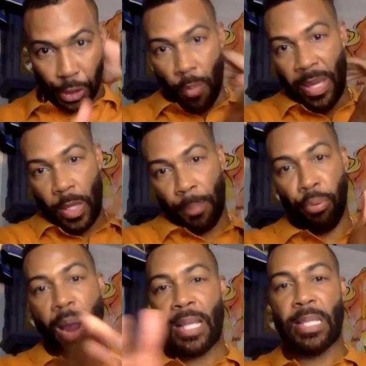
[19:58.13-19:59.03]
Show me the
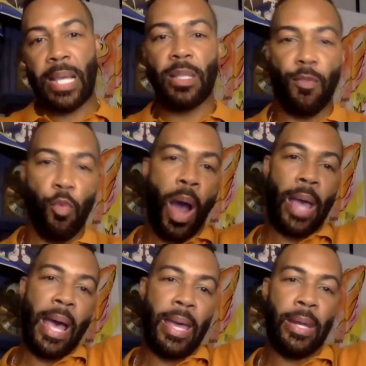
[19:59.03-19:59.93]
process of
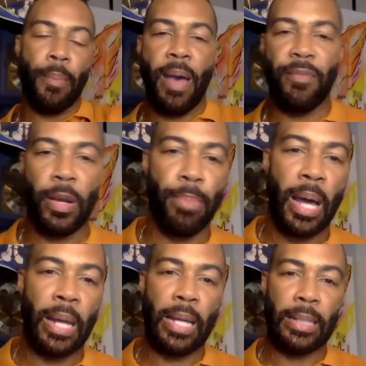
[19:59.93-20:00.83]
why I end up having a
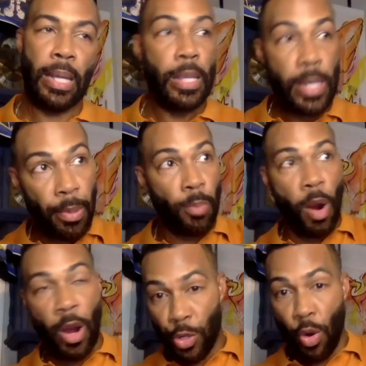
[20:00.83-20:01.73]
body like that. Yeah, but Omari,